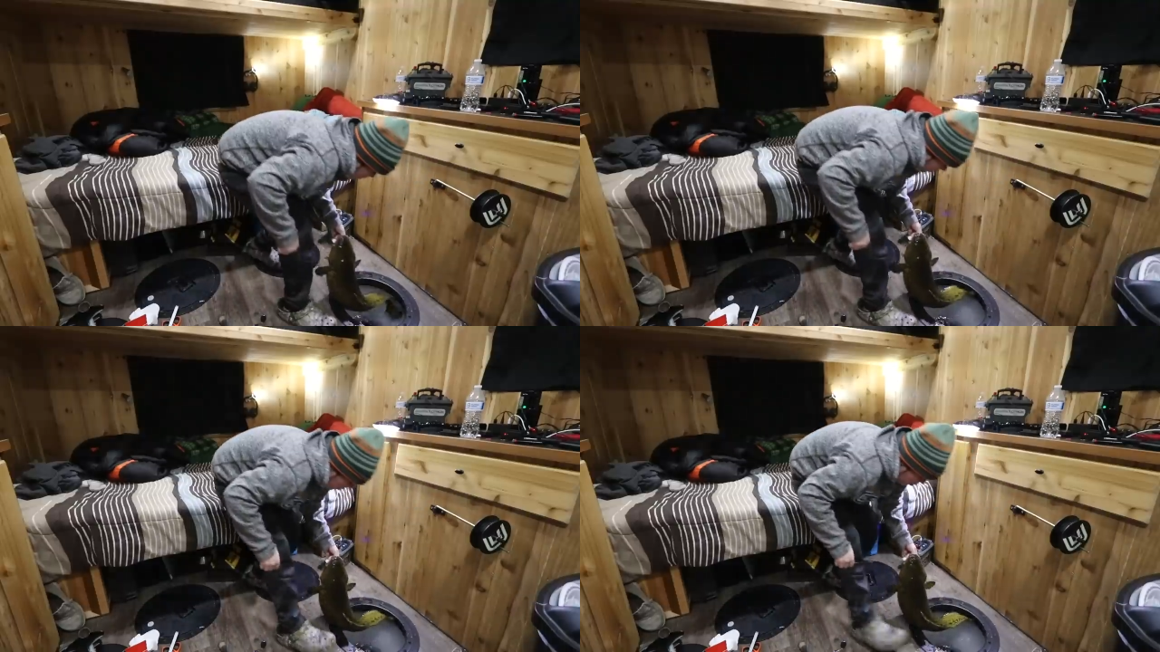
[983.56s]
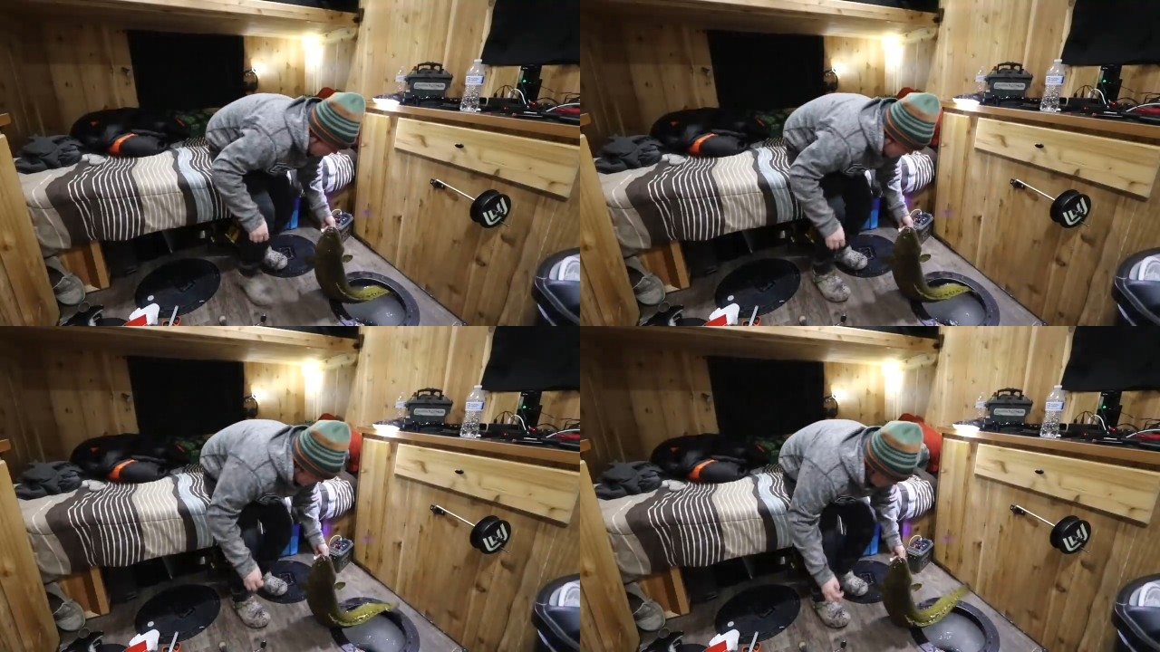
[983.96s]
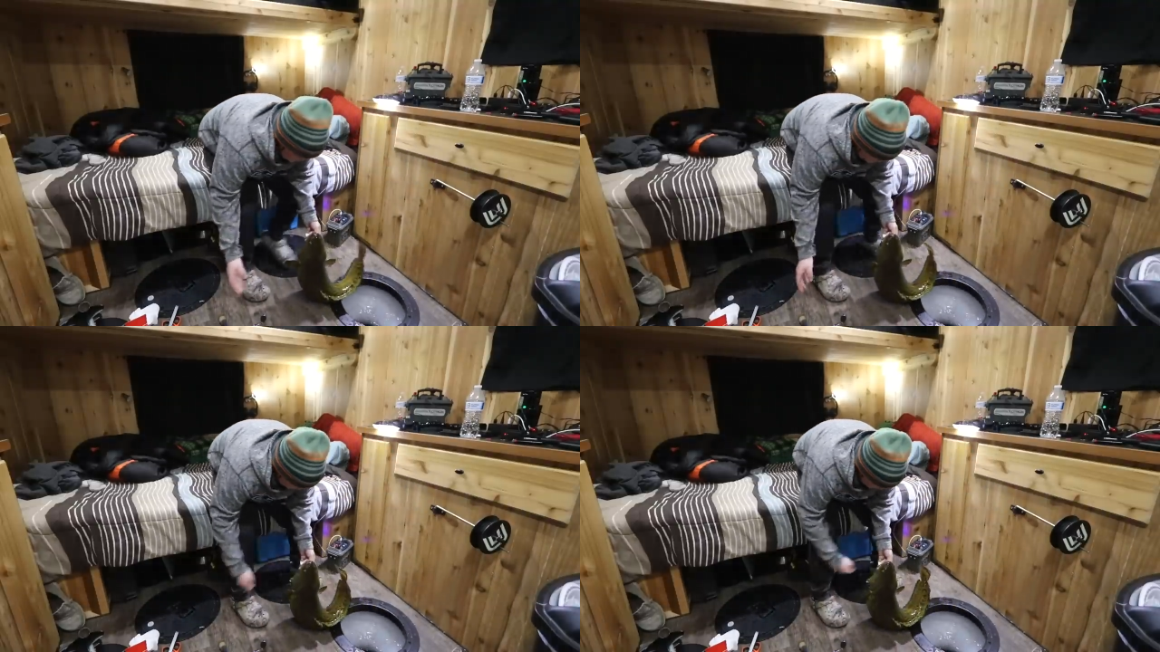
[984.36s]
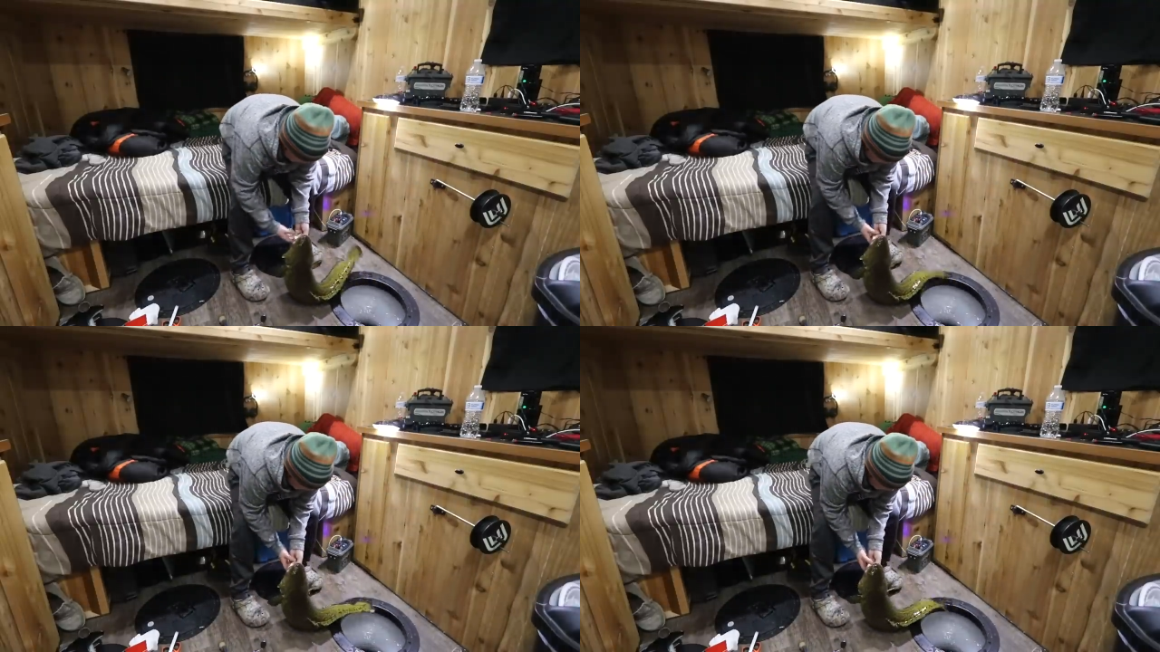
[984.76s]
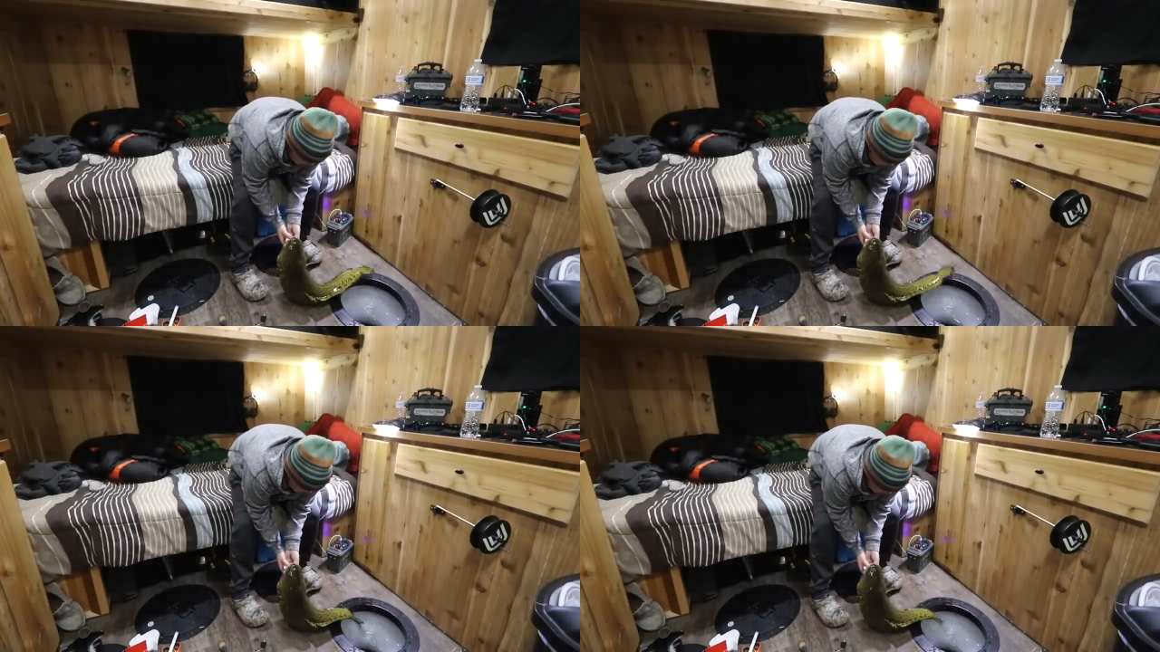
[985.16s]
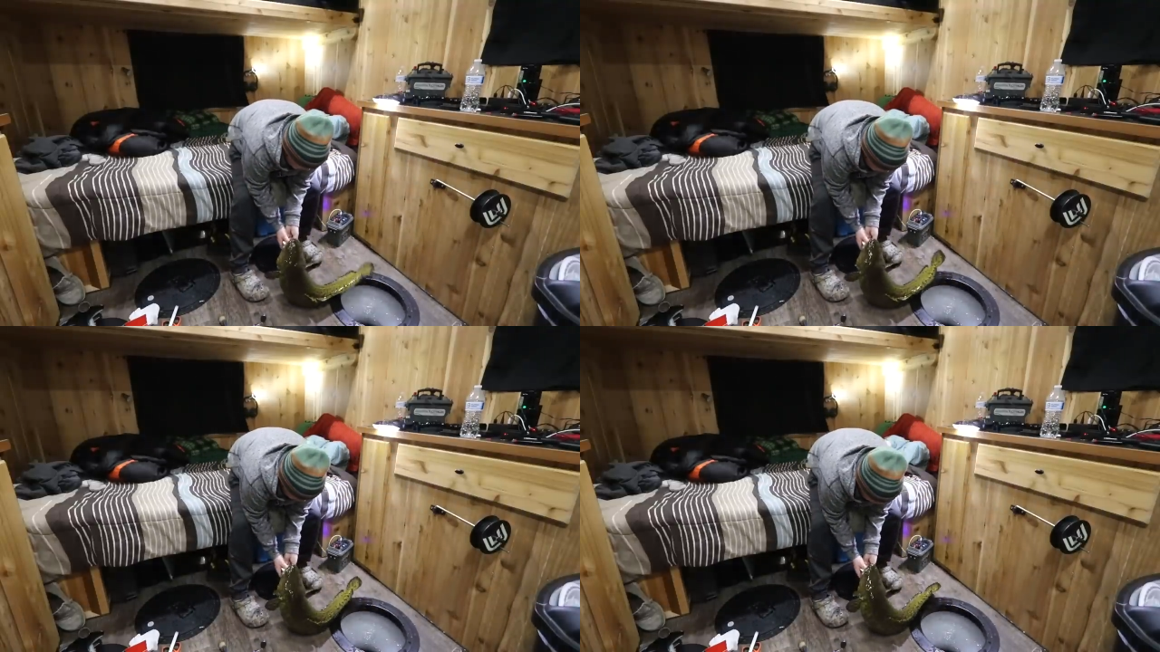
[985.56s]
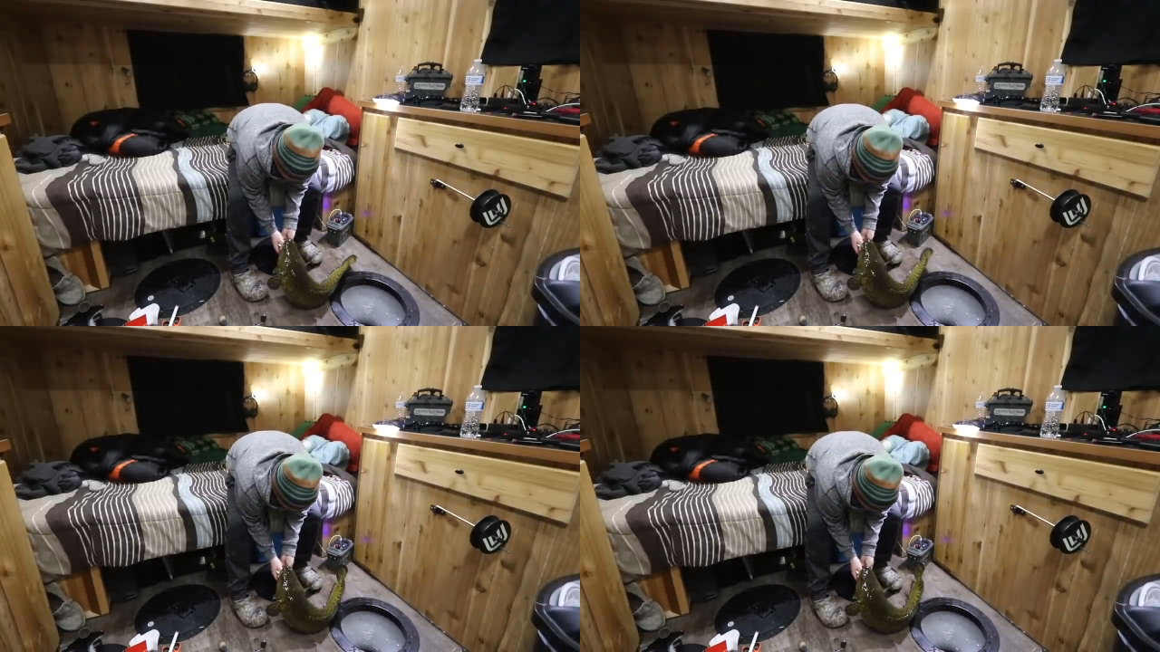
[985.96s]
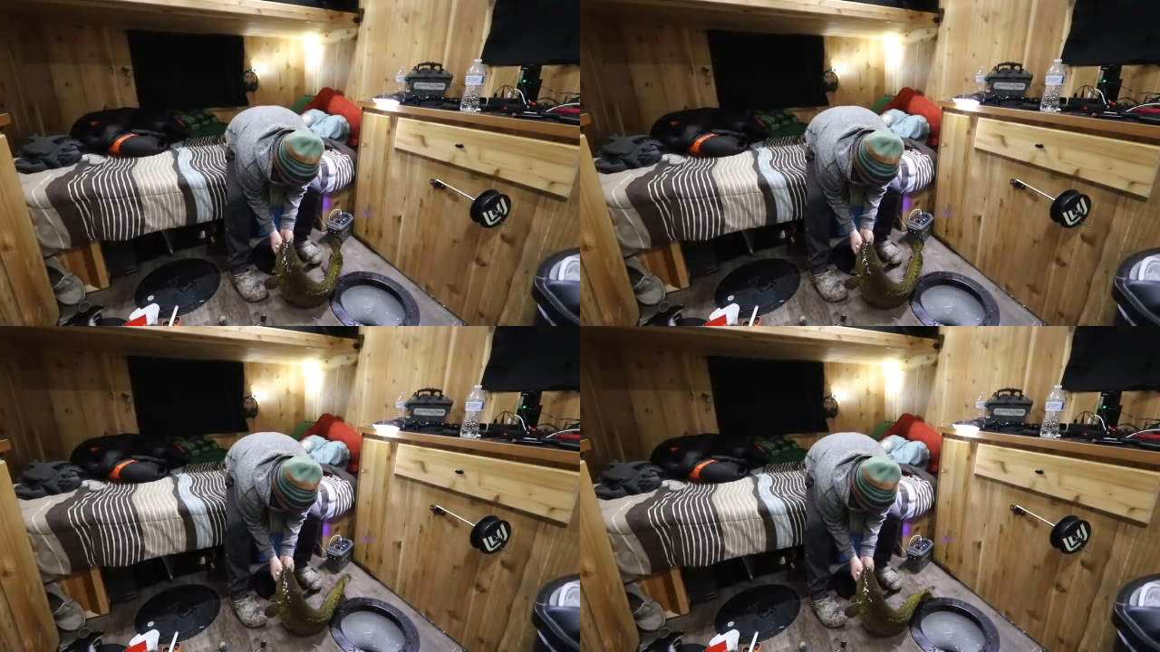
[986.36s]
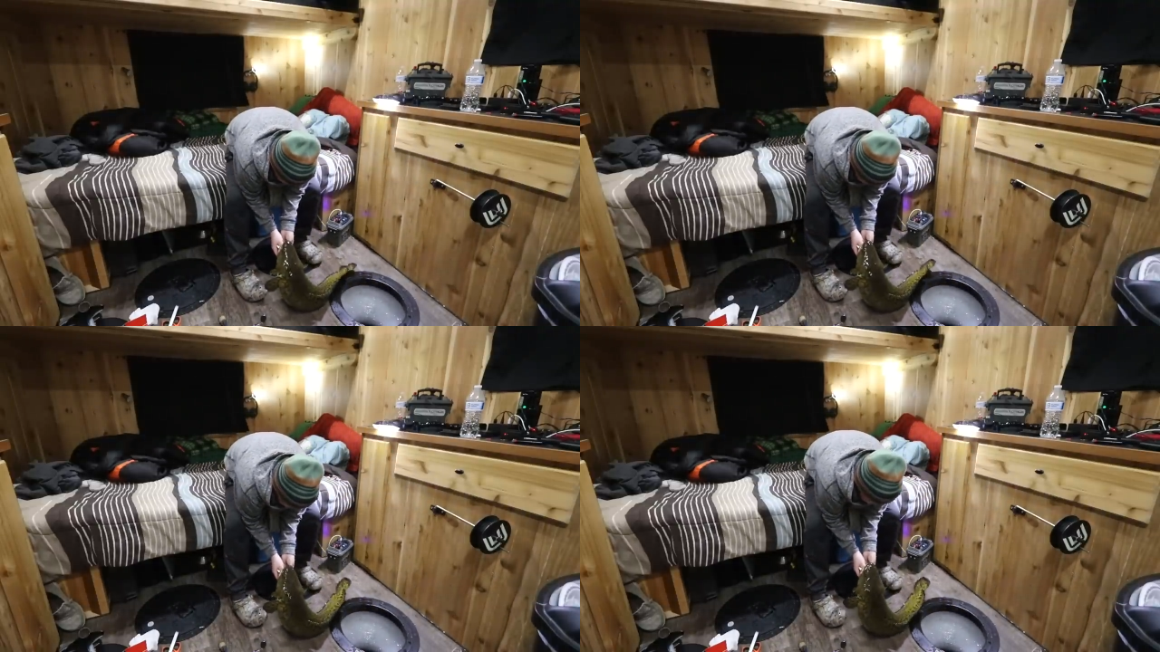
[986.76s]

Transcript: No face is visible, so there are no lips to read.